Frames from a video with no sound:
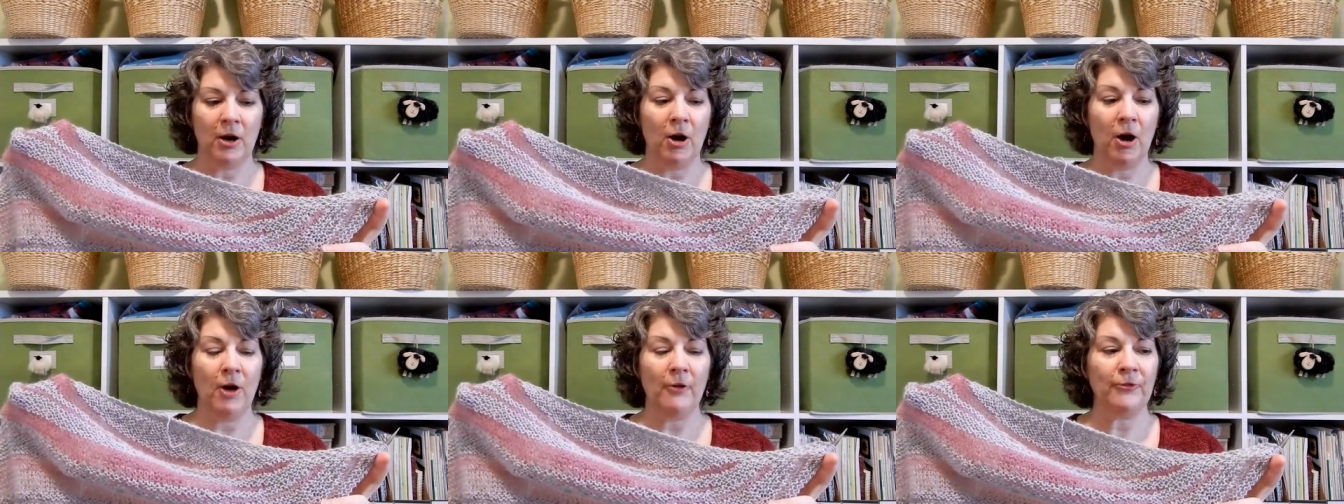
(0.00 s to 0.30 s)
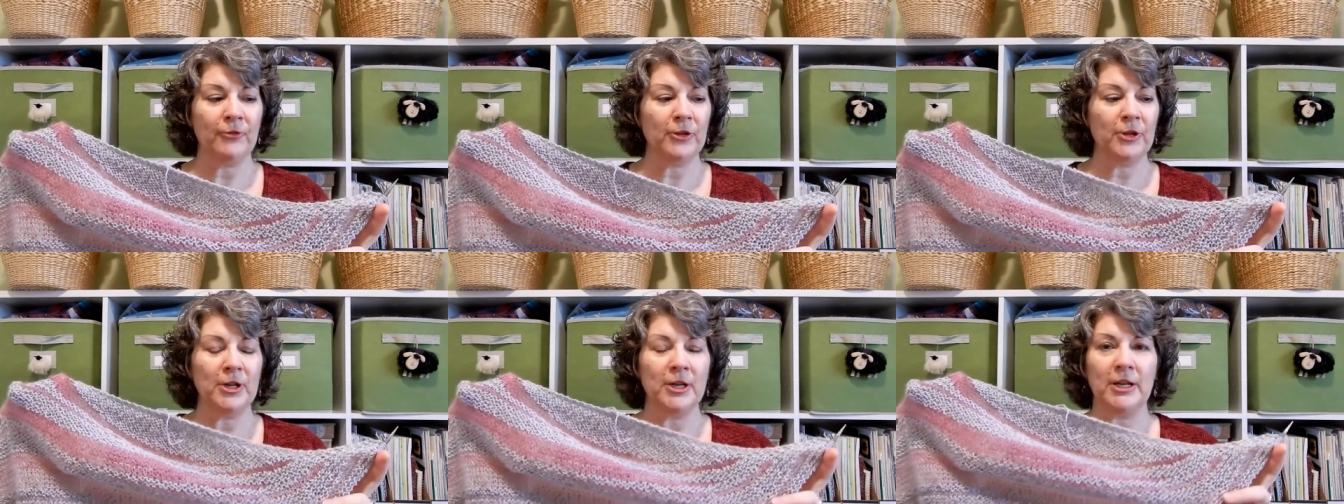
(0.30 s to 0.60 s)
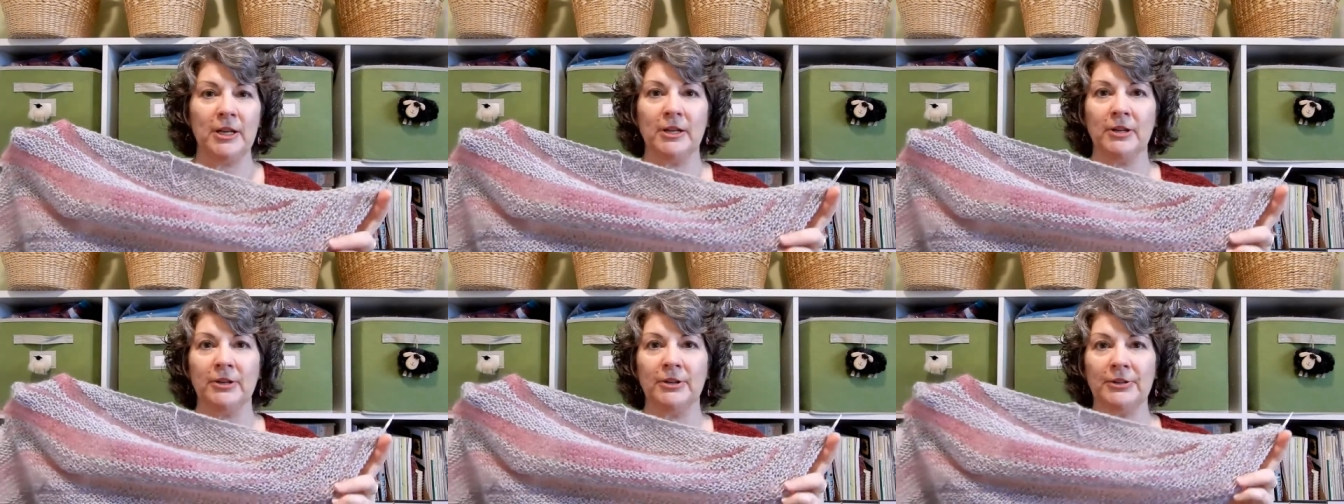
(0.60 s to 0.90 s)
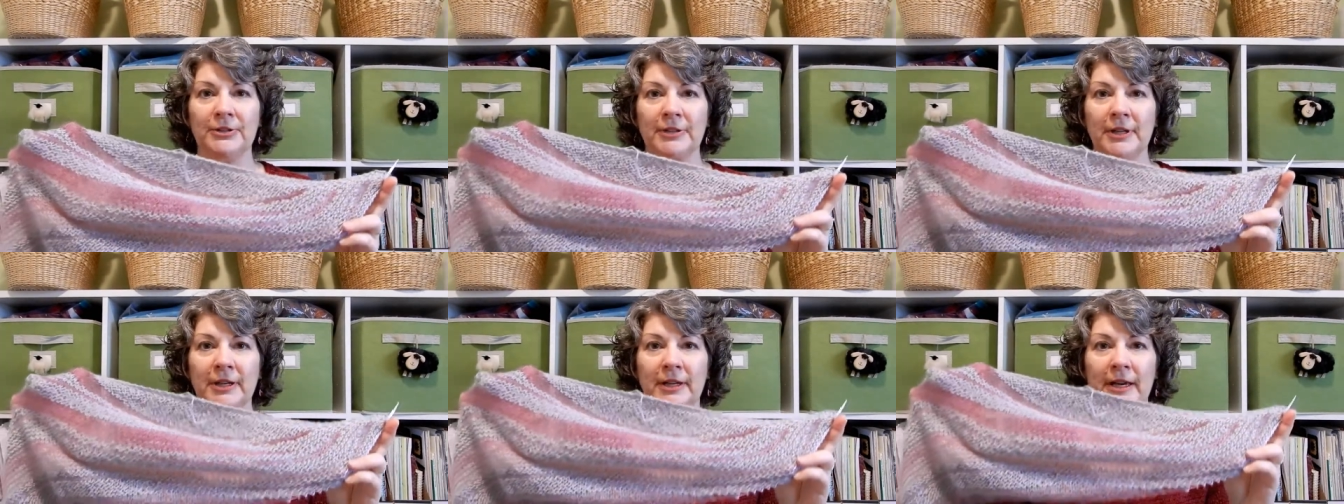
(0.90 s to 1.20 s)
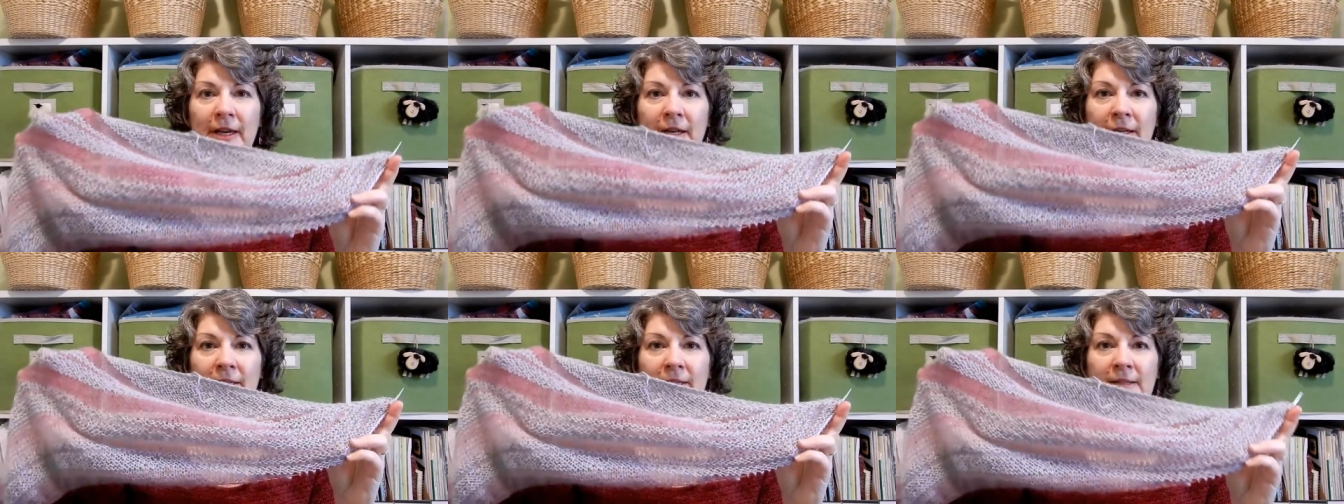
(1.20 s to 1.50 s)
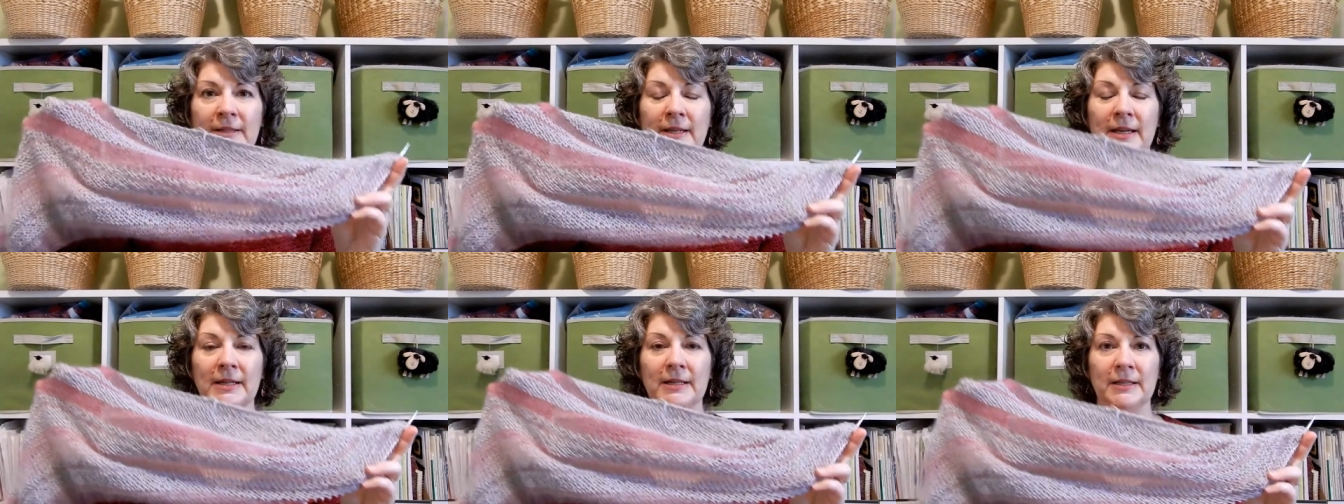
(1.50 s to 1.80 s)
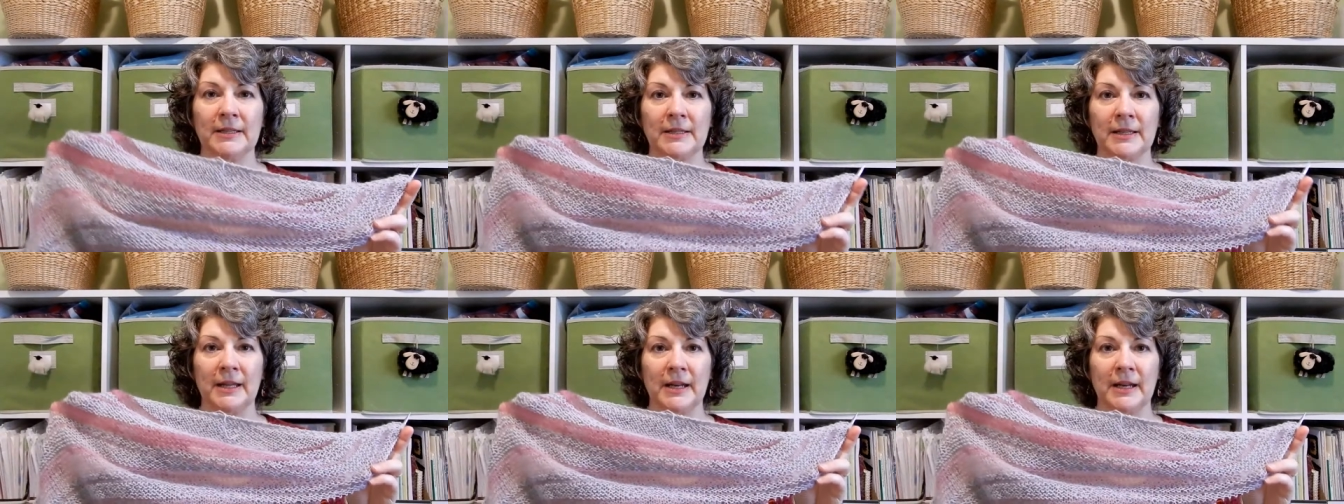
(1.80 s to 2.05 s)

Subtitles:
off the needles and get a sense